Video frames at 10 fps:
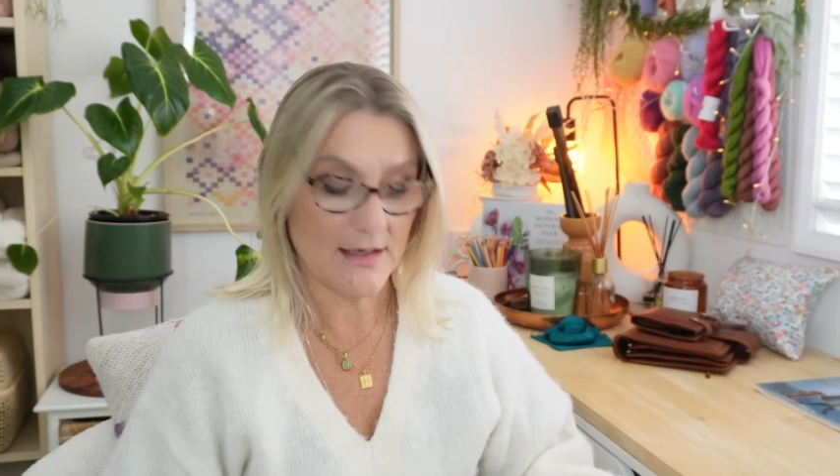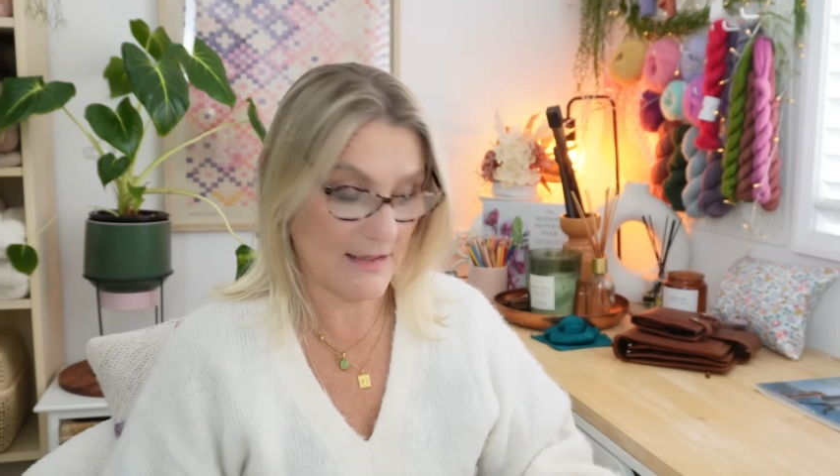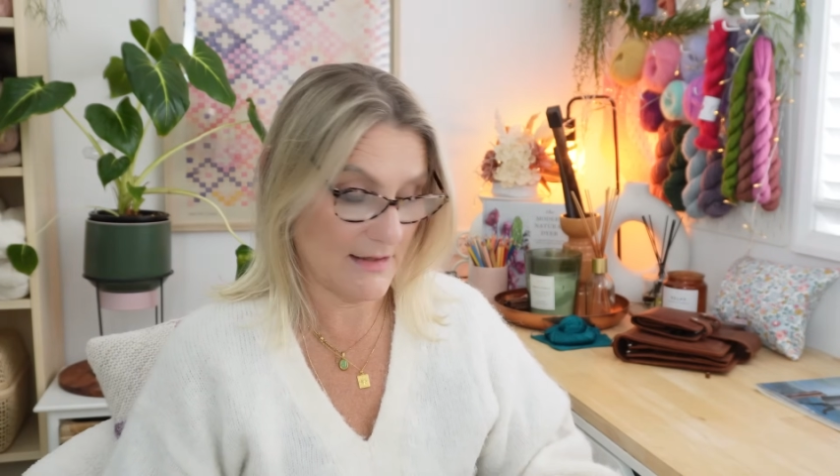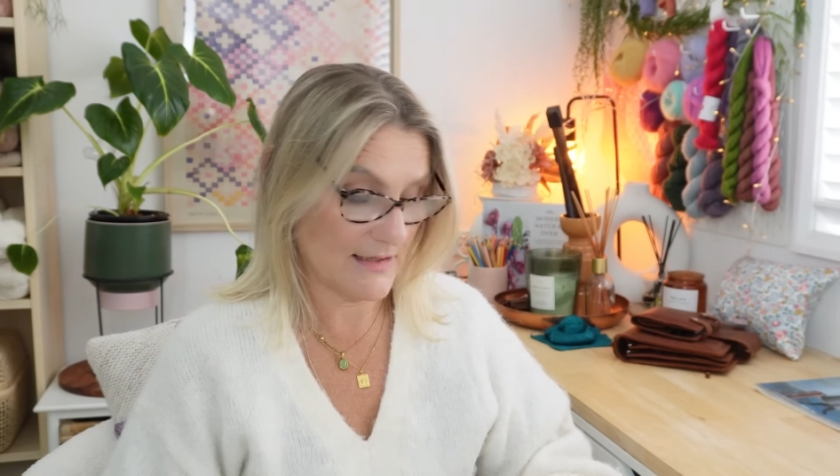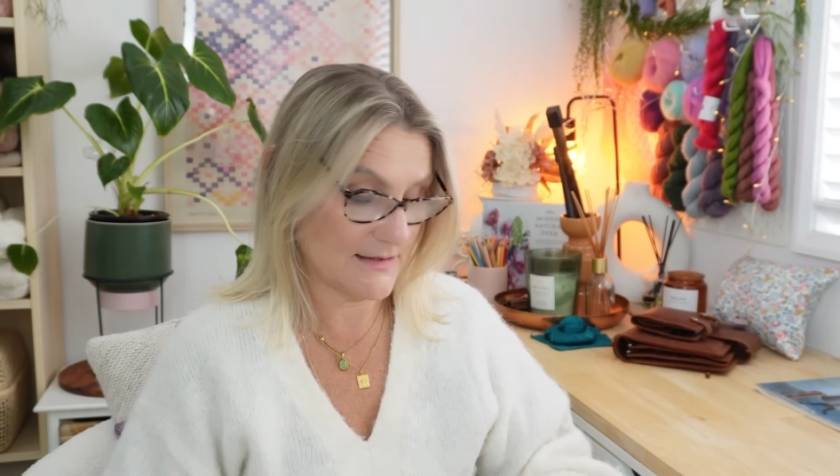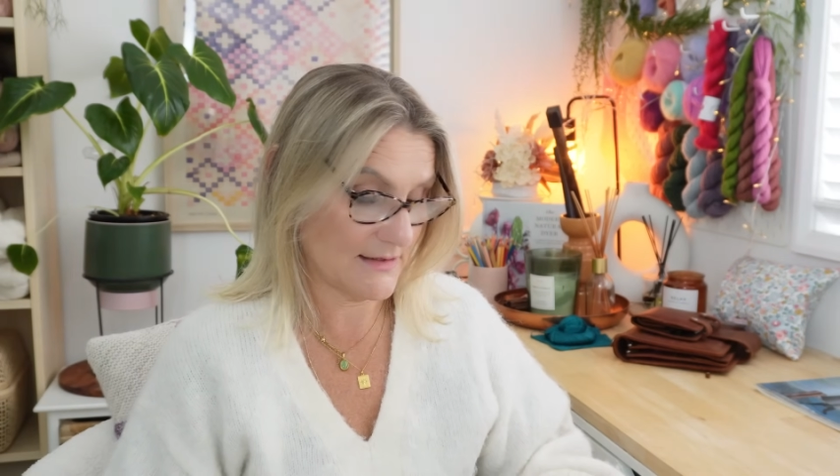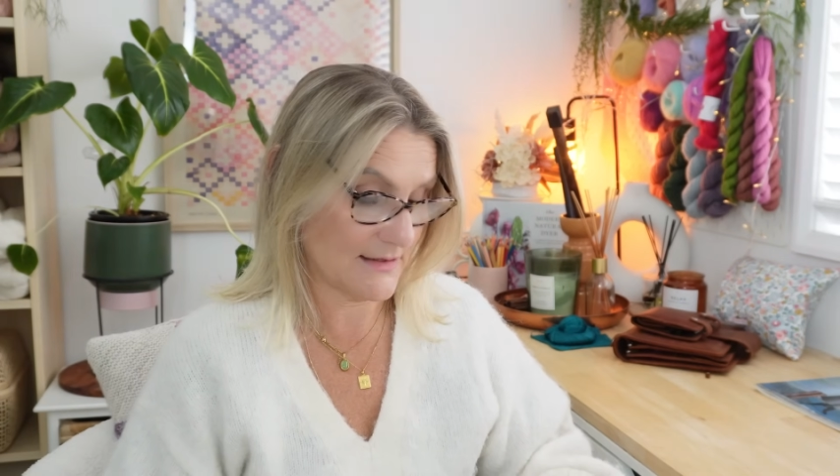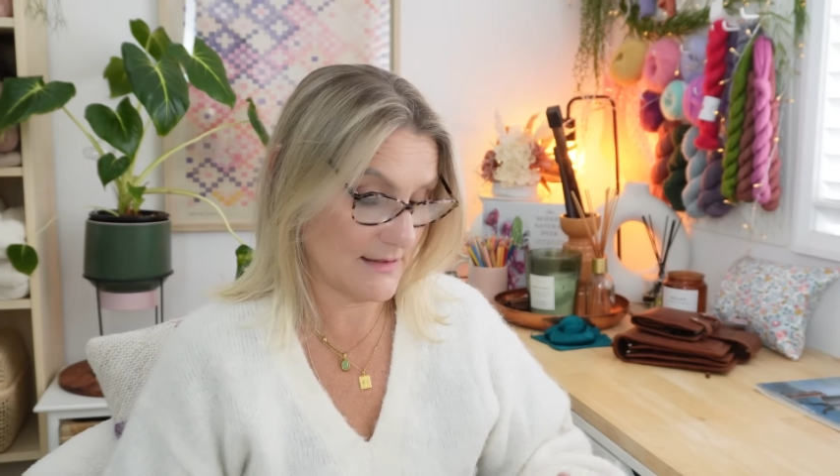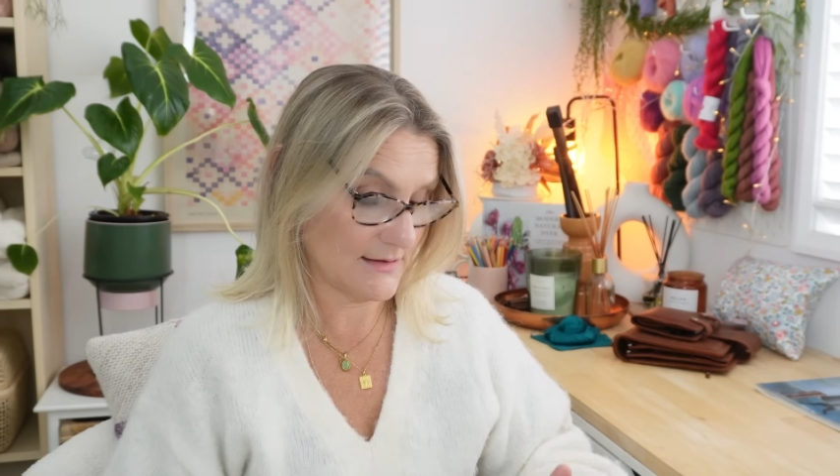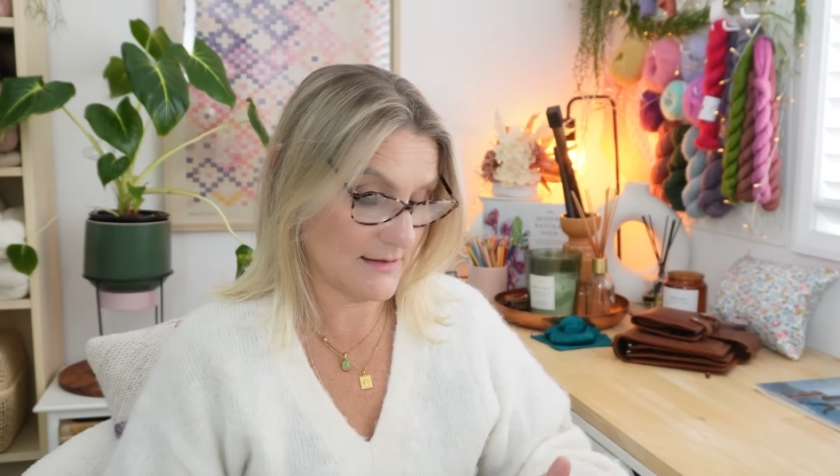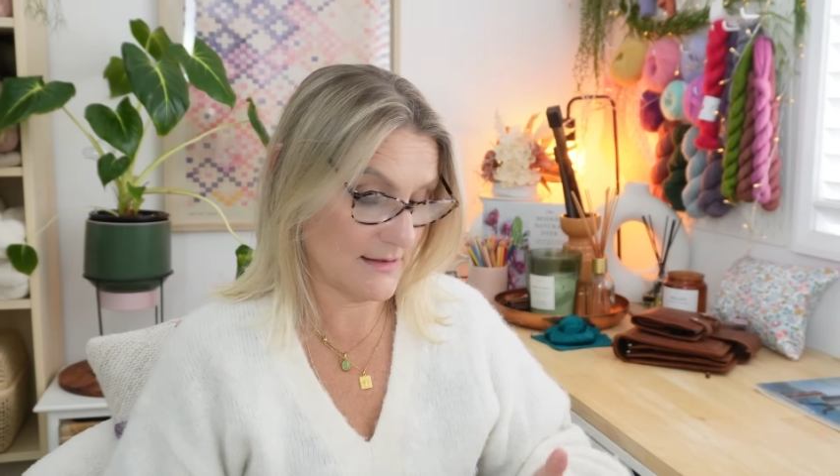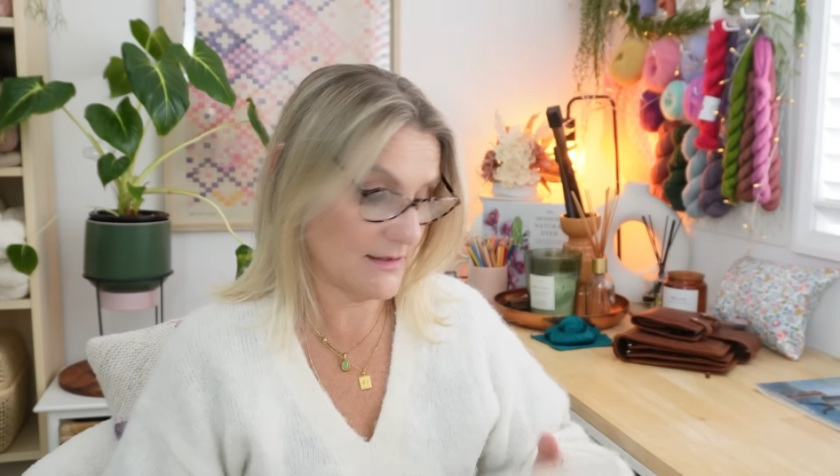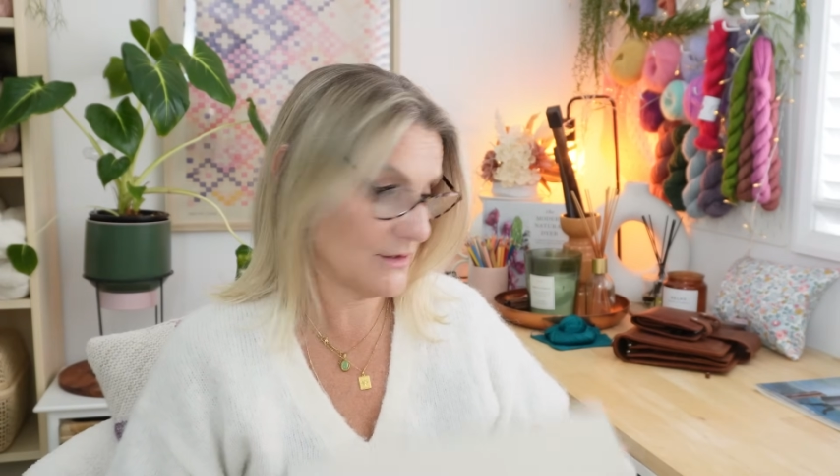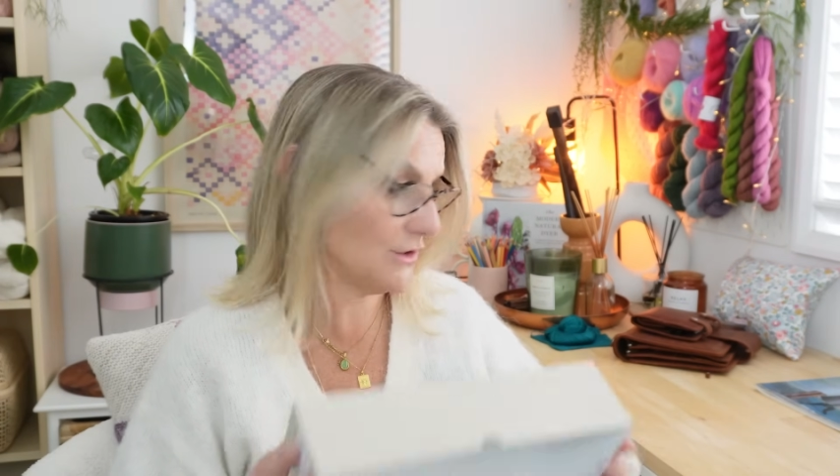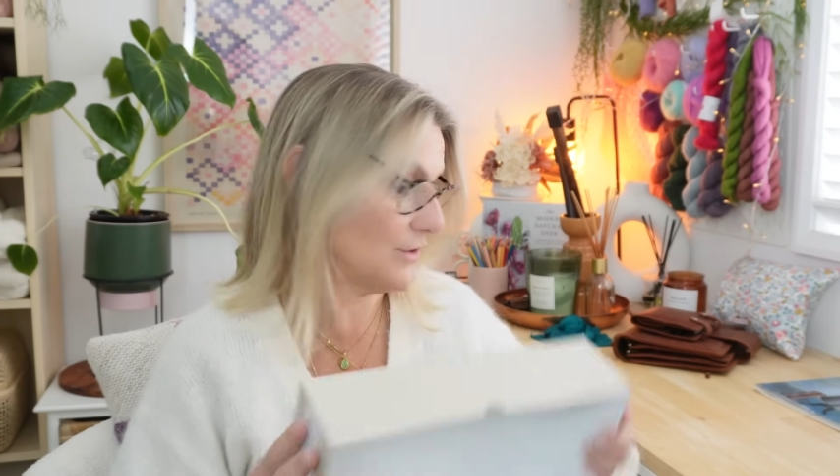and they sent
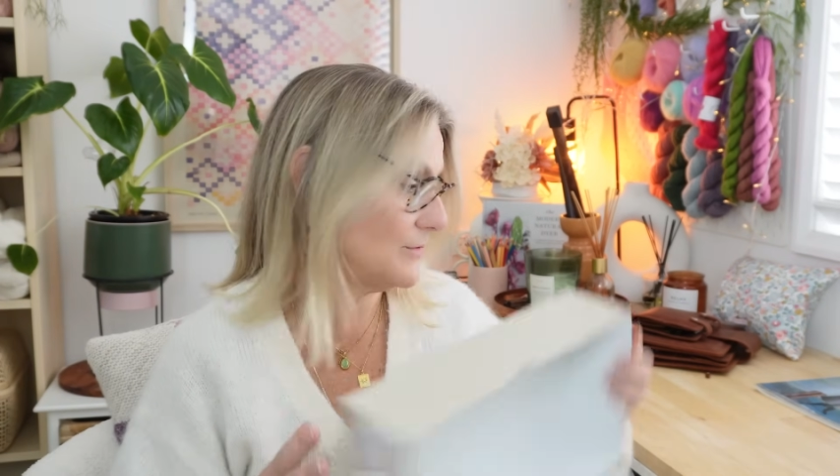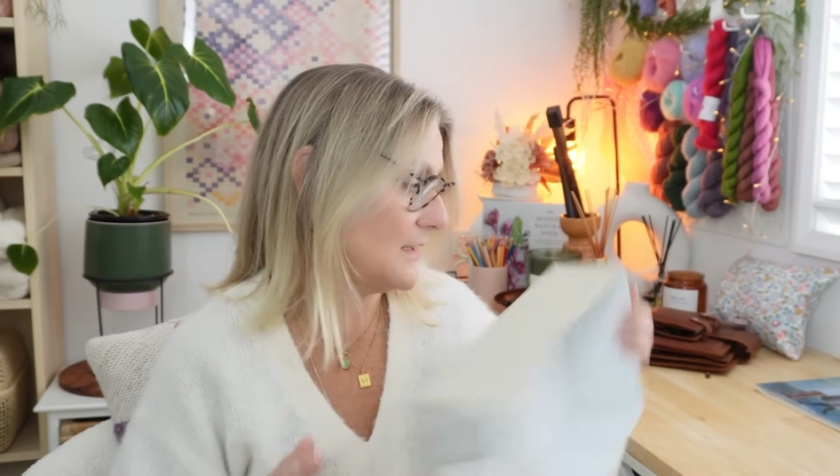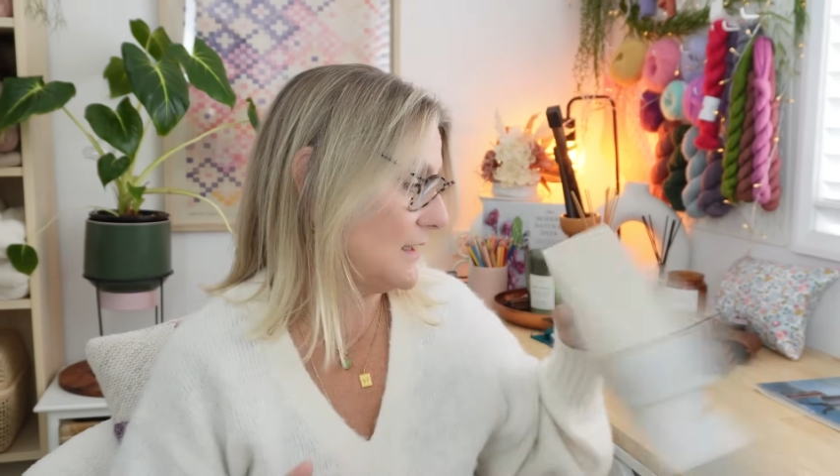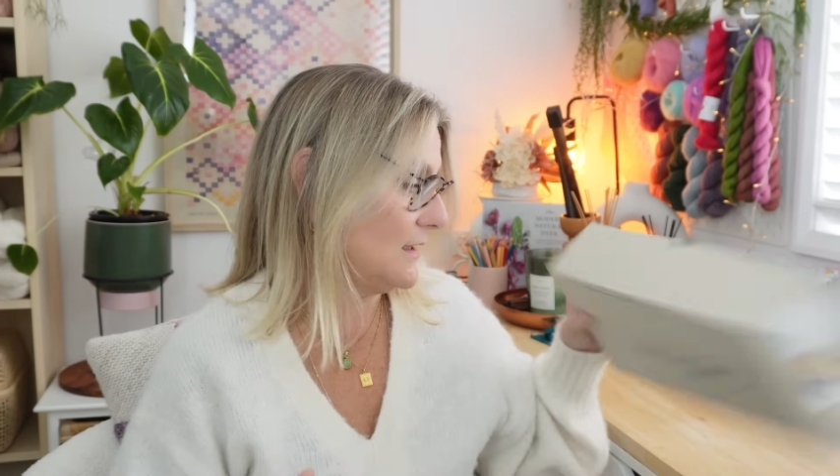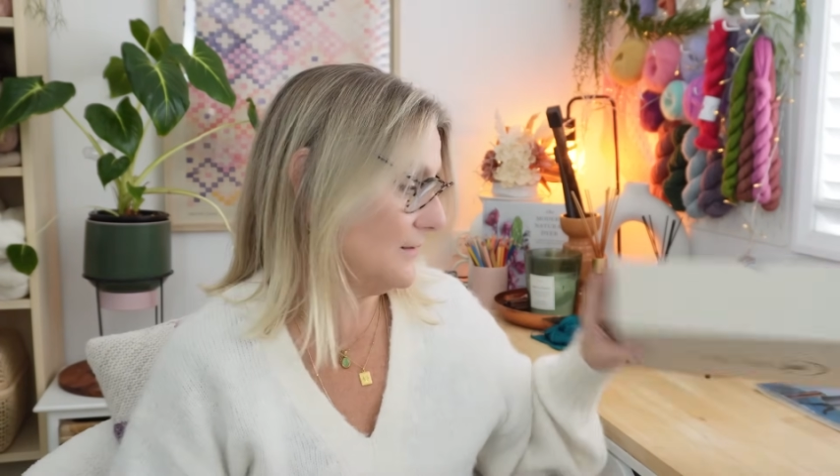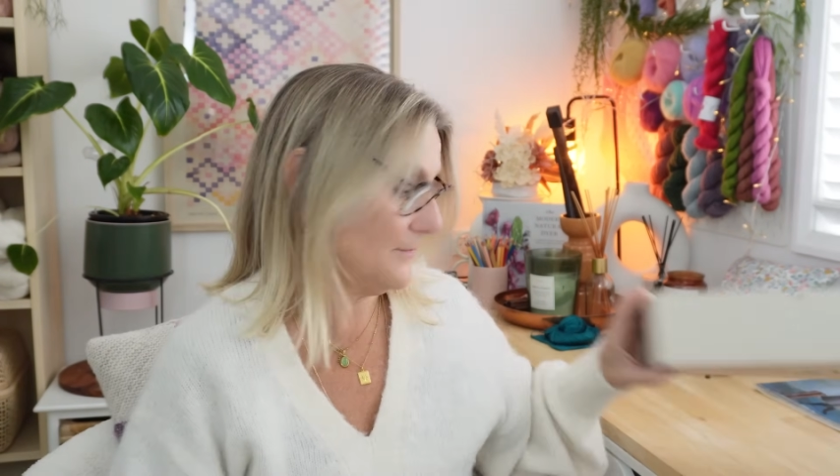it to me